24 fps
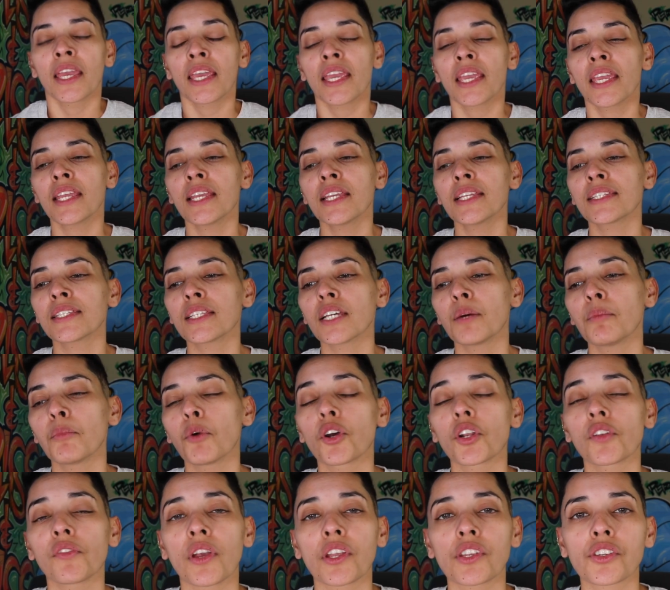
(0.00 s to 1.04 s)
He's a
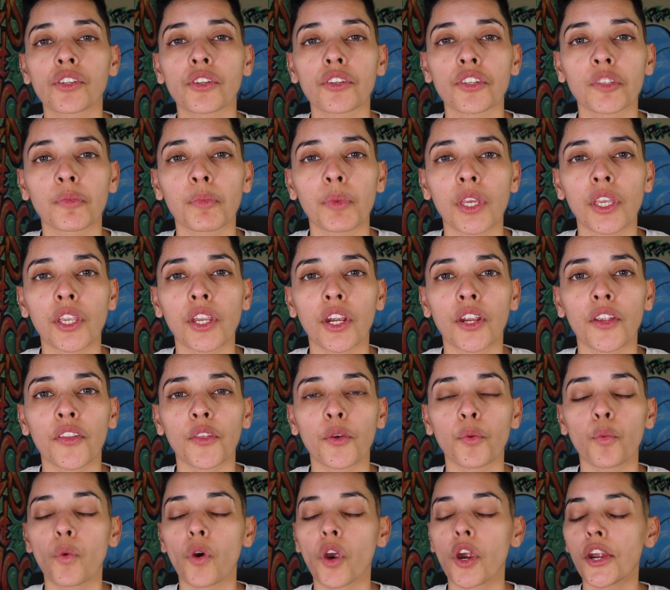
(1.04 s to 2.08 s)
motivational speaker.
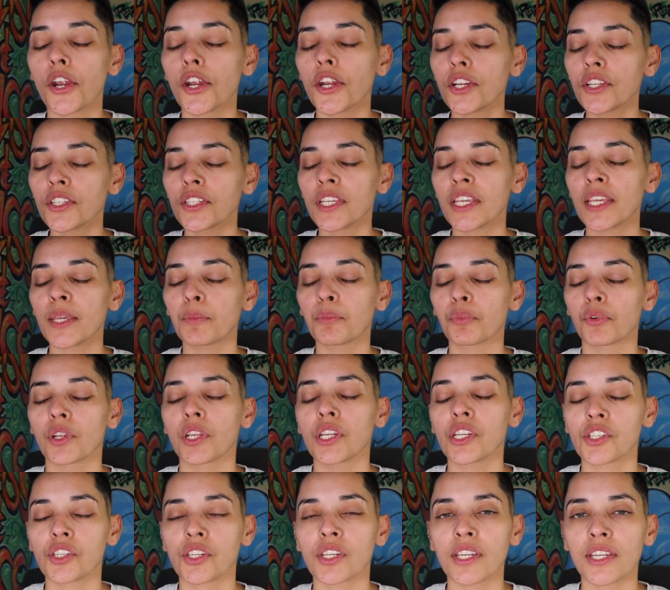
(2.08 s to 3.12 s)
The words he
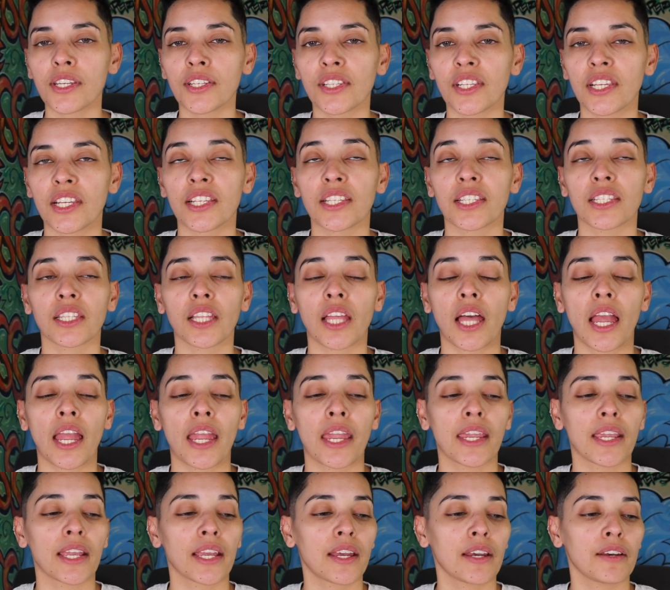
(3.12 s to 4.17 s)
preaches is
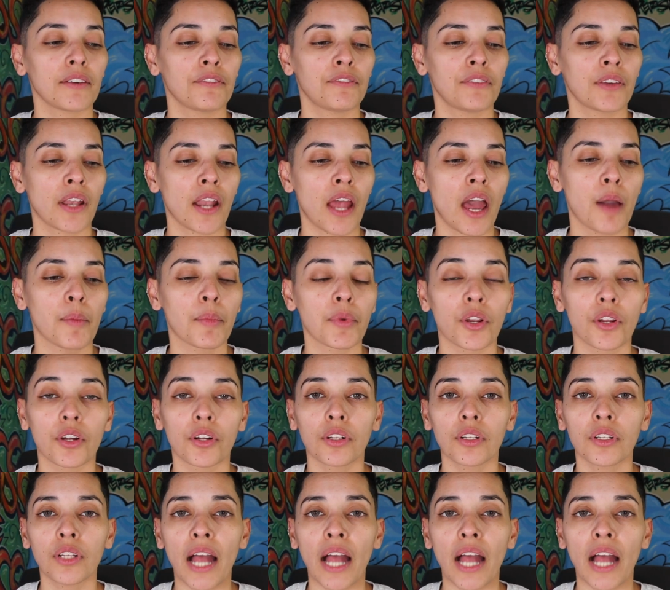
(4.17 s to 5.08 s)
like phenomenal.